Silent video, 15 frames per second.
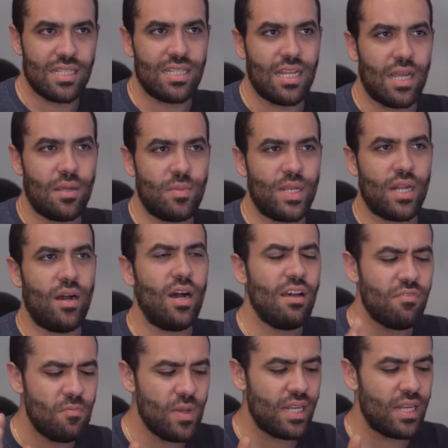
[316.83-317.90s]
I mean,
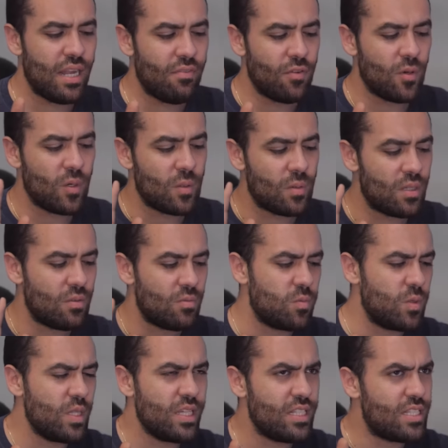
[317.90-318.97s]
Hoffman never
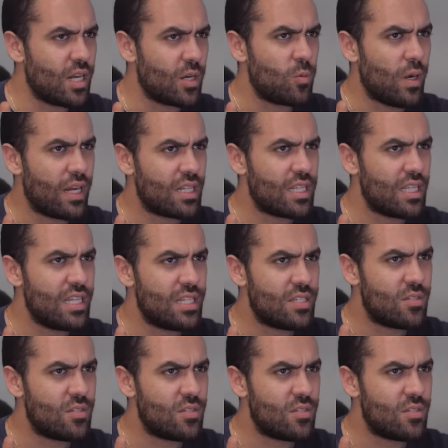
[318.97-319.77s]
really directly